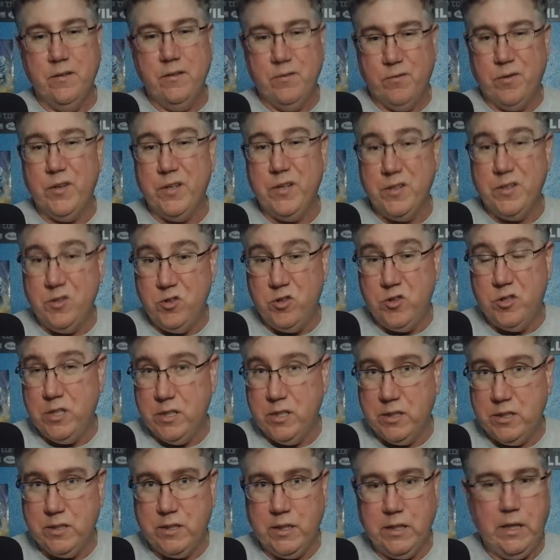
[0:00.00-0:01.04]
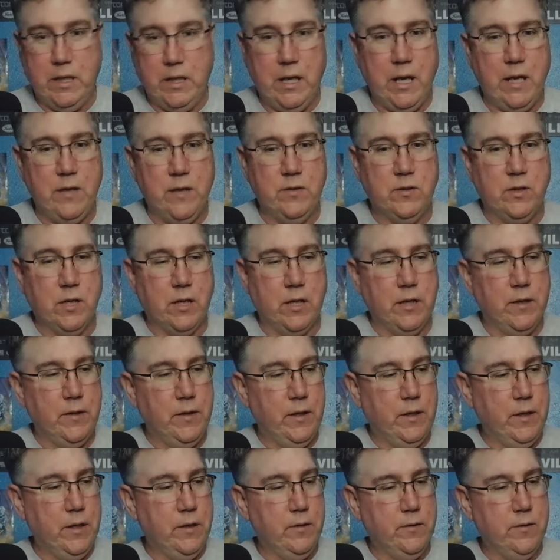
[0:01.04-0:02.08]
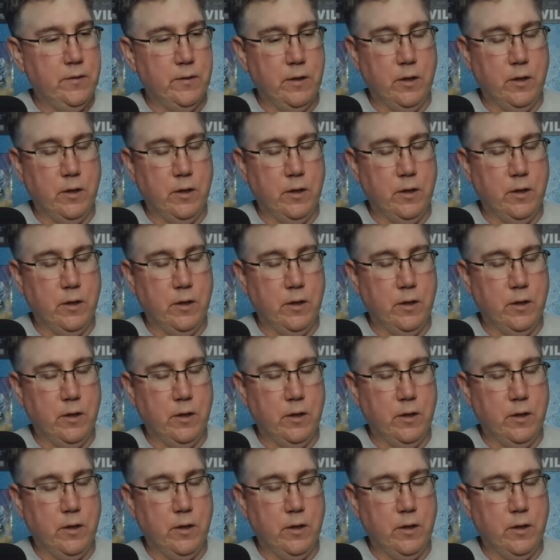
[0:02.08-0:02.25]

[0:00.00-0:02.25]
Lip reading: for the just in case kind of things.